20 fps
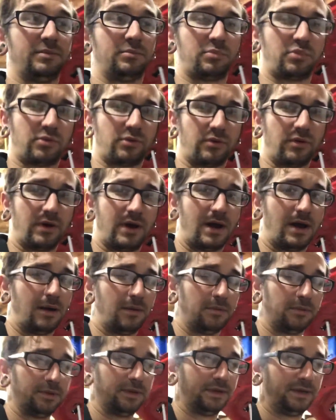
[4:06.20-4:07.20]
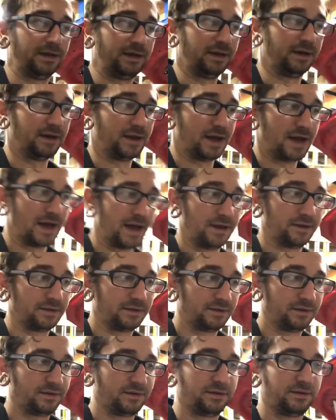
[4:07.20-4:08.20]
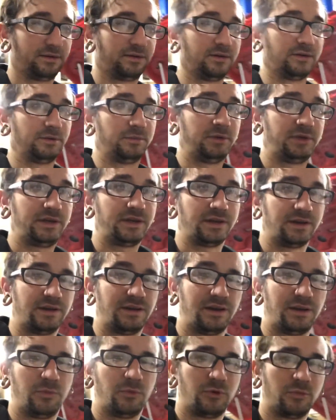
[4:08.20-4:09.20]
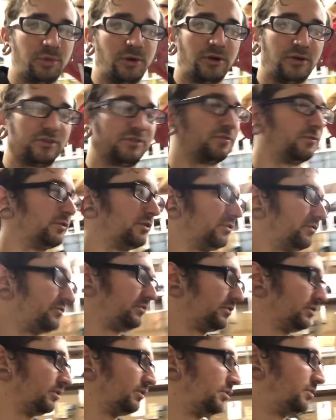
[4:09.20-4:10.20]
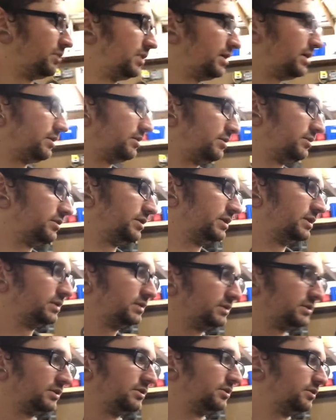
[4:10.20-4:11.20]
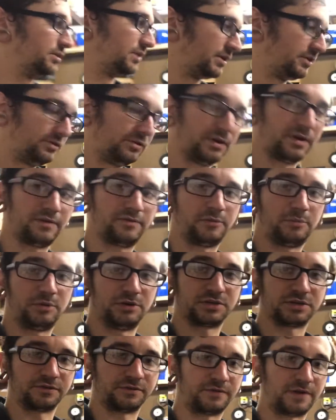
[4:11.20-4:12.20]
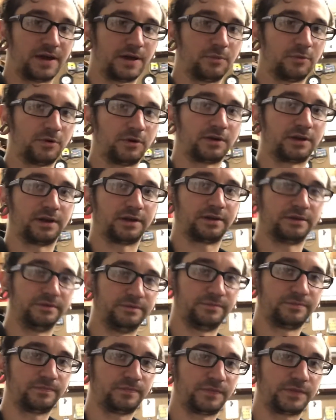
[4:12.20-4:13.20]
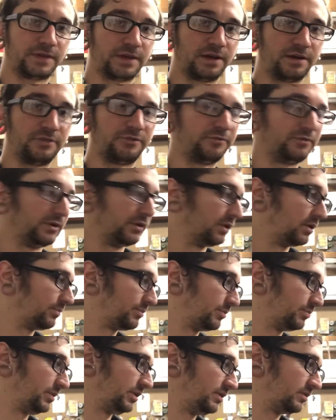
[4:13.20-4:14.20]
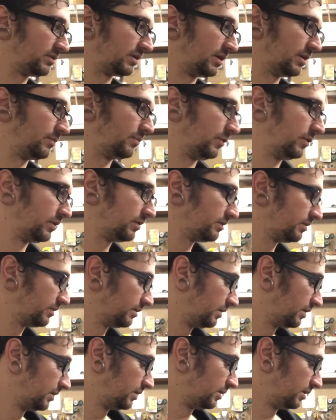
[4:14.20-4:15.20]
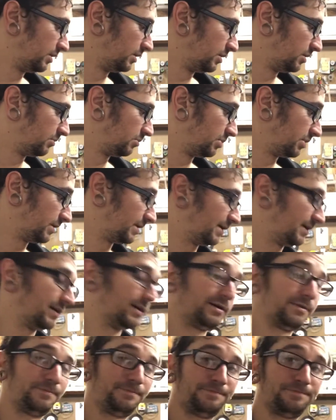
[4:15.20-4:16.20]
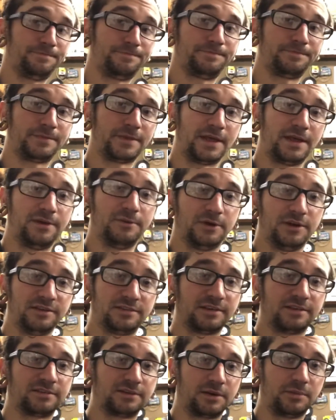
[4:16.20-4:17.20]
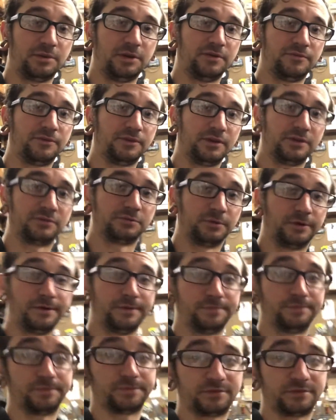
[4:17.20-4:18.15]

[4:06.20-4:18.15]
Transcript: Probably not gonna be getting any more parts for it for a little while, so I do have a bunch of fab work I can kind of fill up the meantime with. But anyways, that's gonna be it for this one.